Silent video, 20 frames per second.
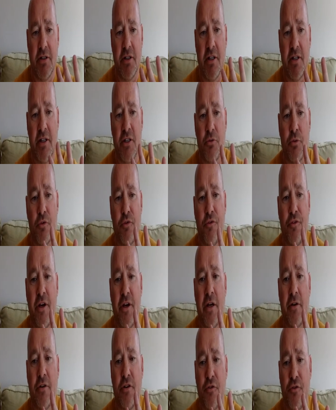Yeah, that's what
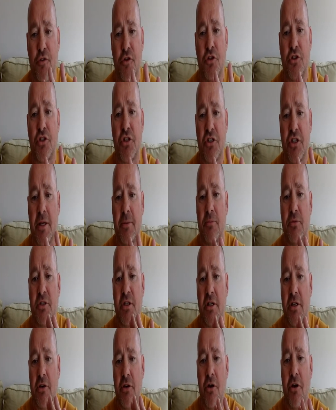fail is. First attempt
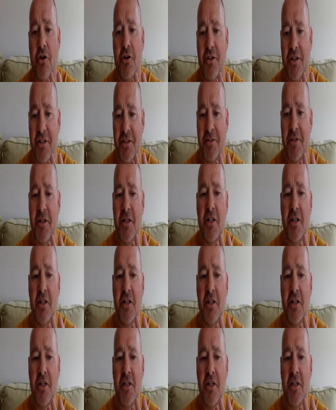in learning.